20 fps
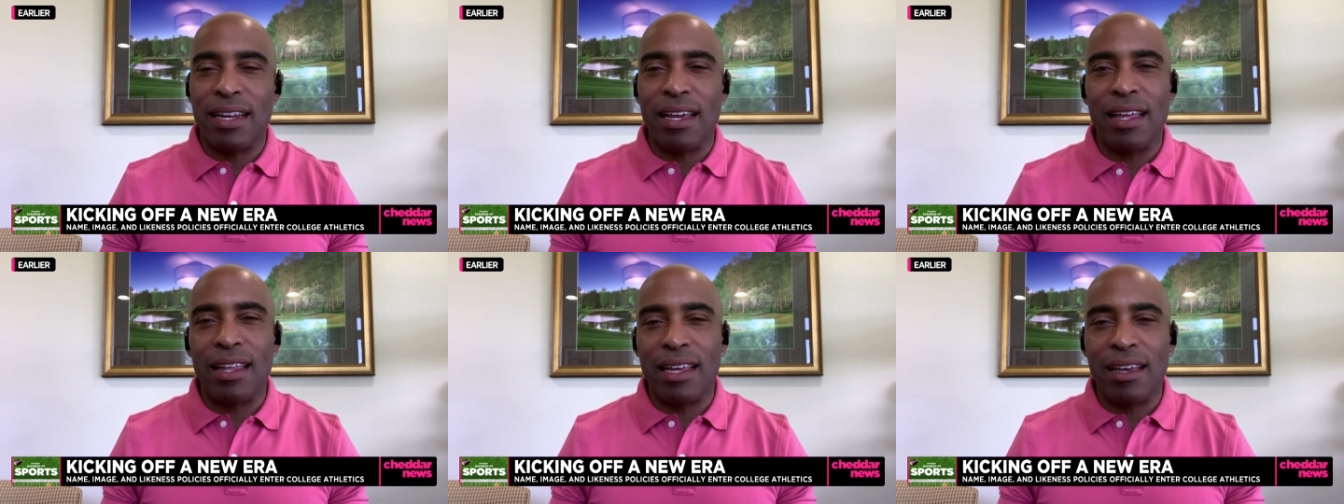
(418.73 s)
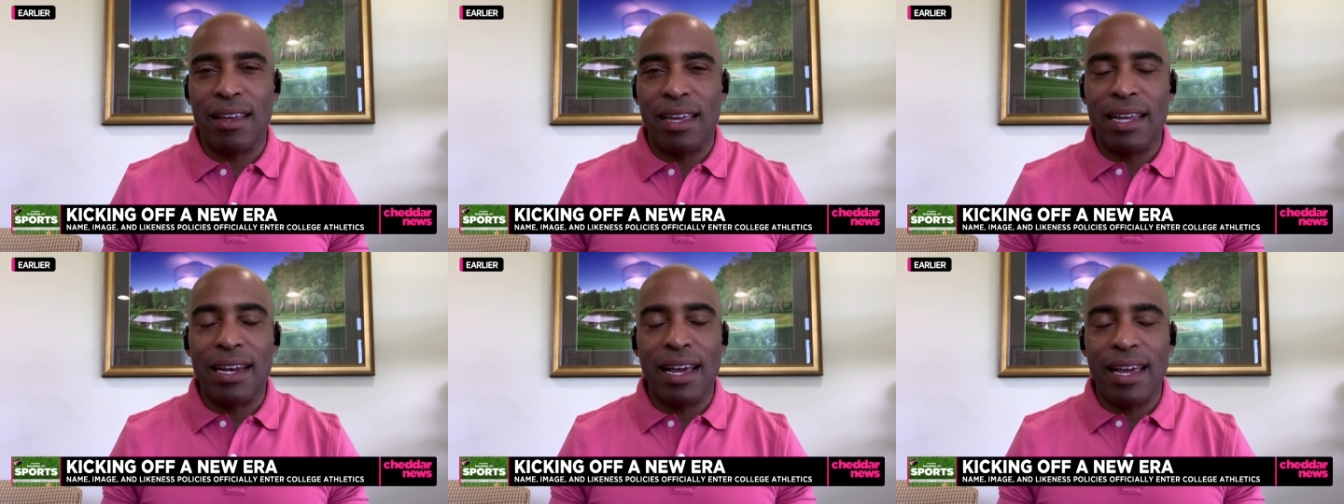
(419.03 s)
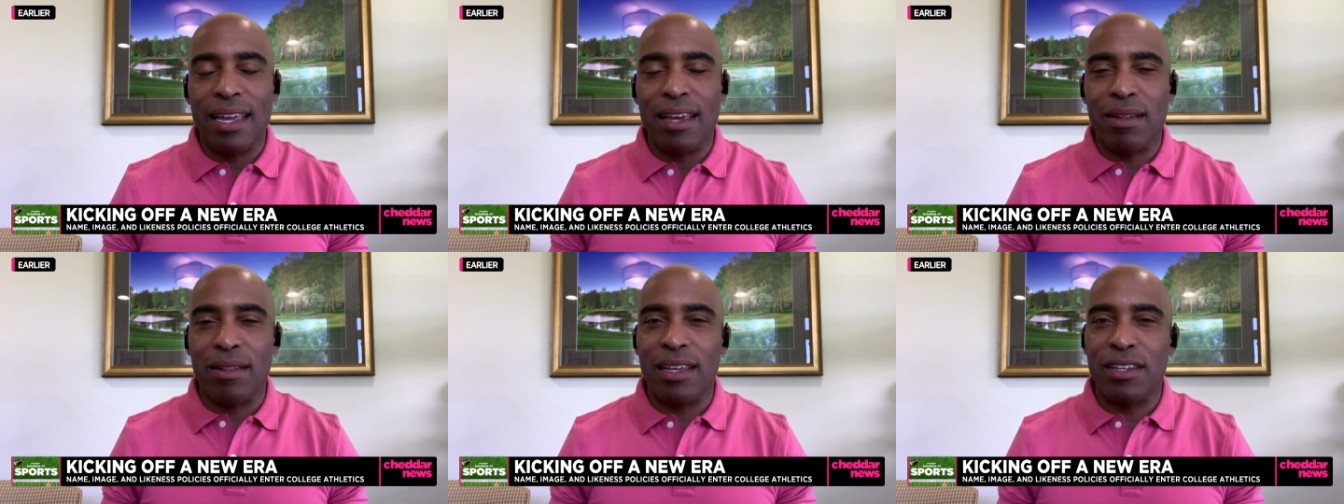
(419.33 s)

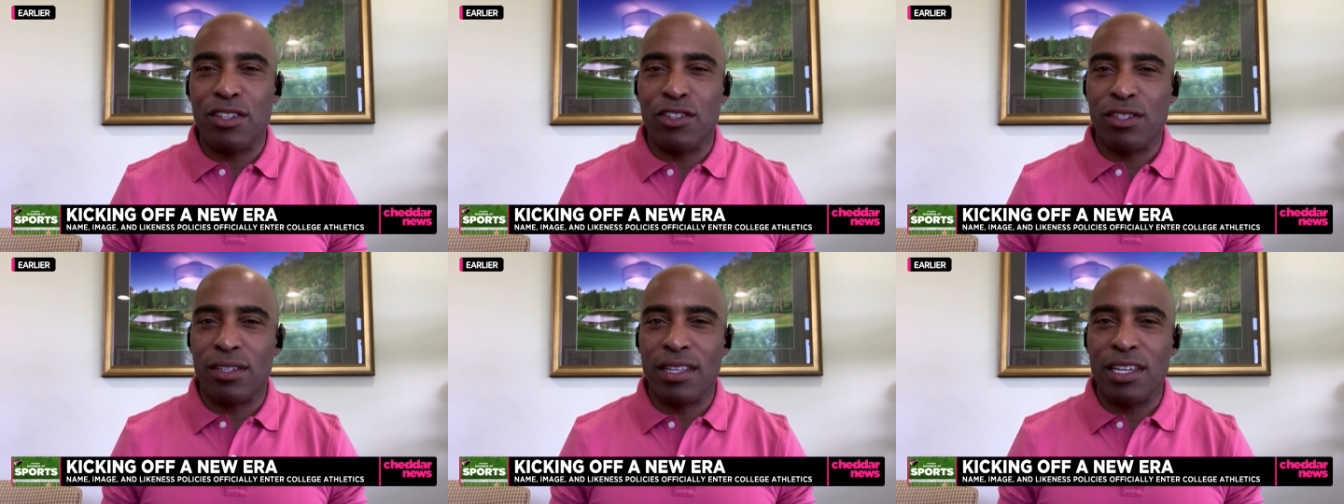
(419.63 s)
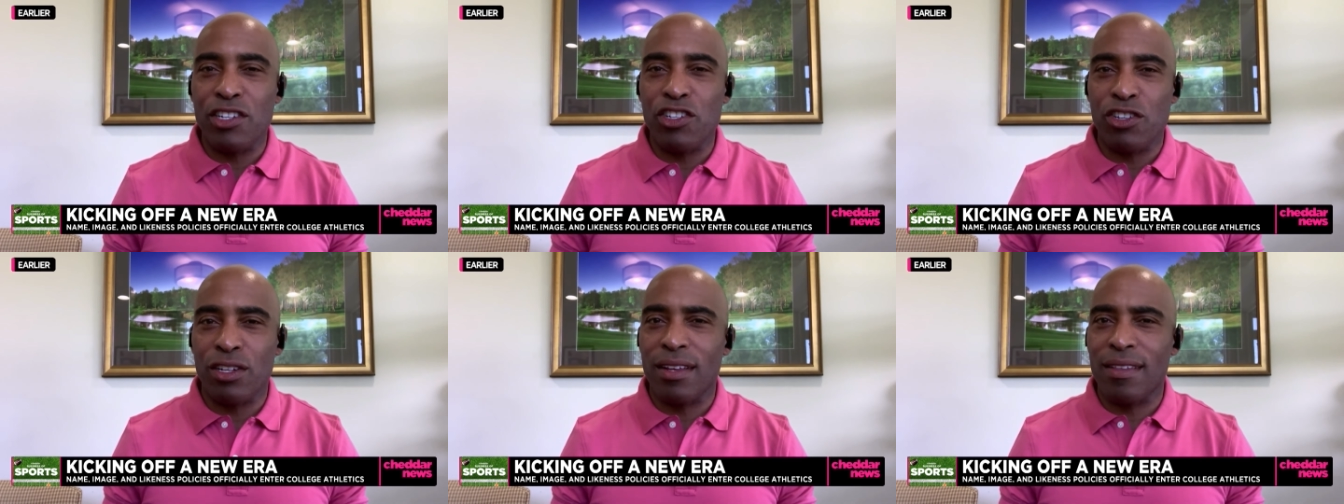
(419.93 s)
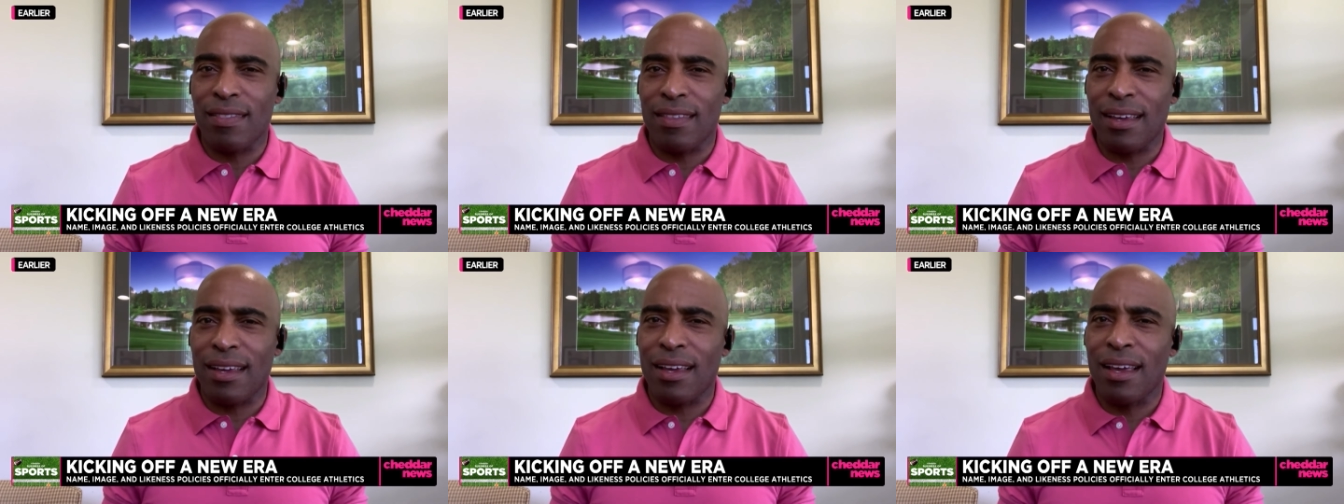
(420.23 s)
NIL
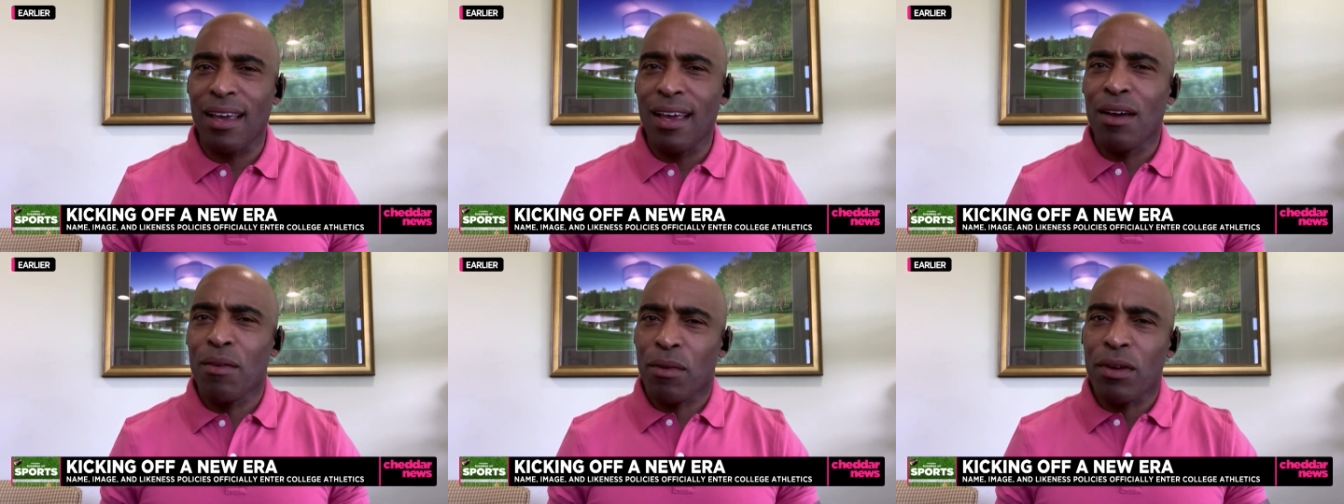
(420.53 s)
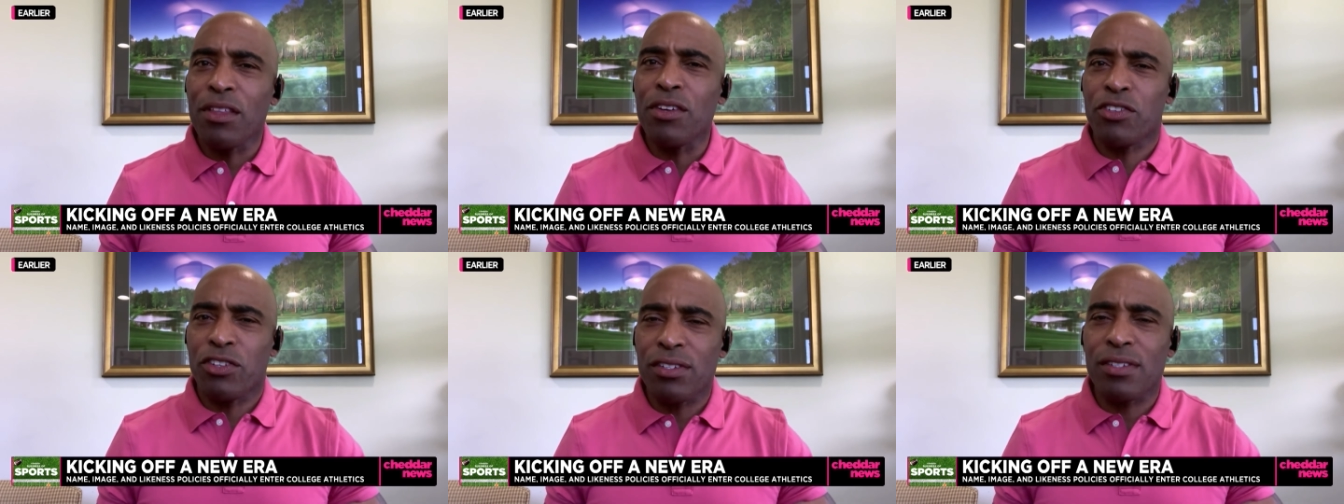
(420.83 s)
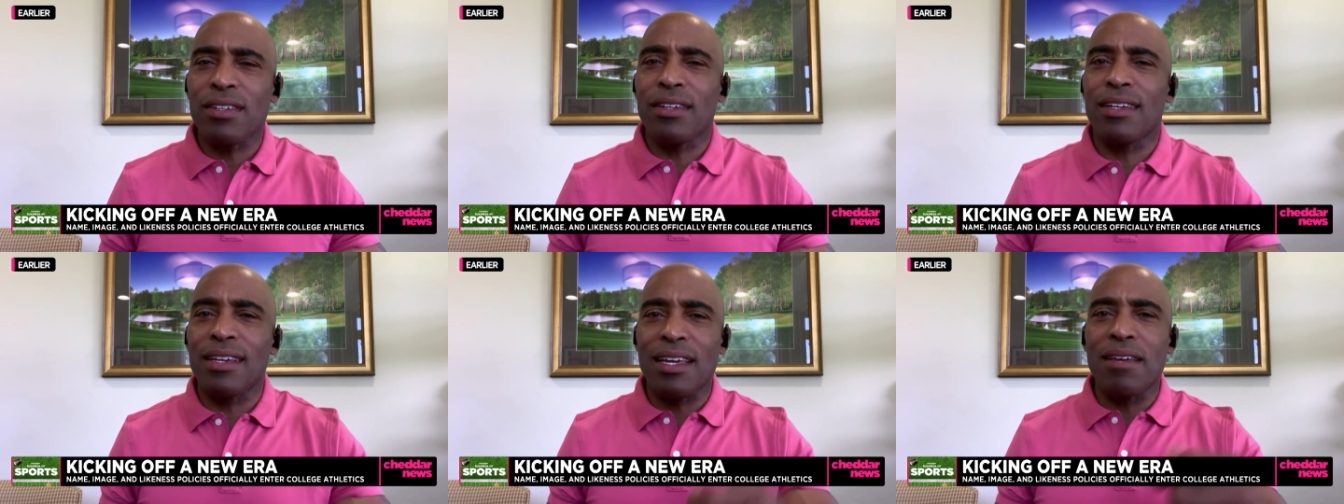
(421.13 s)
legislation and think, well, they're
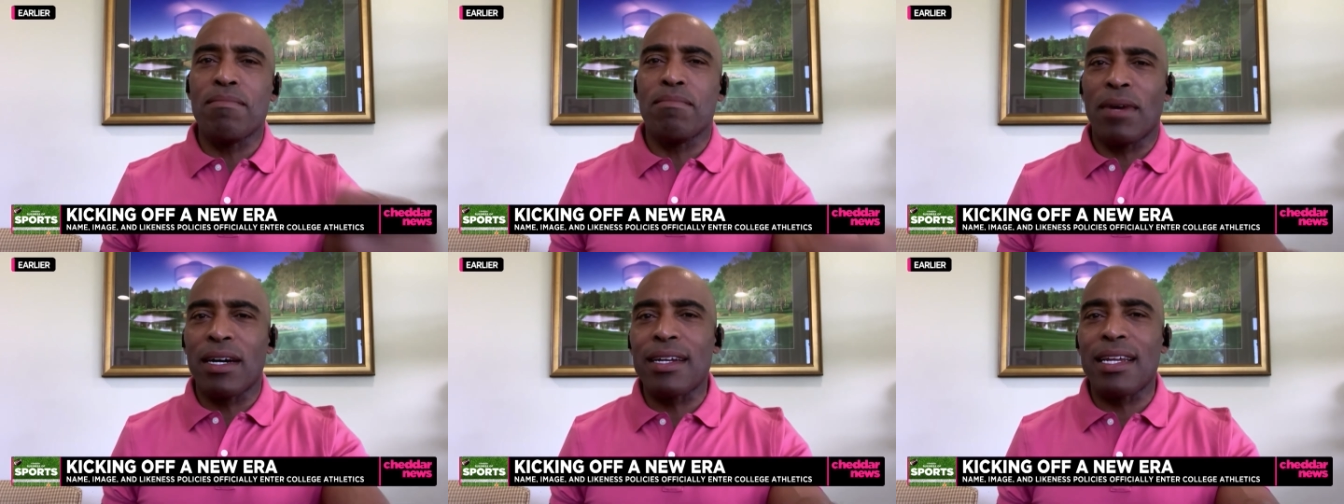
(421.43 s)
just going to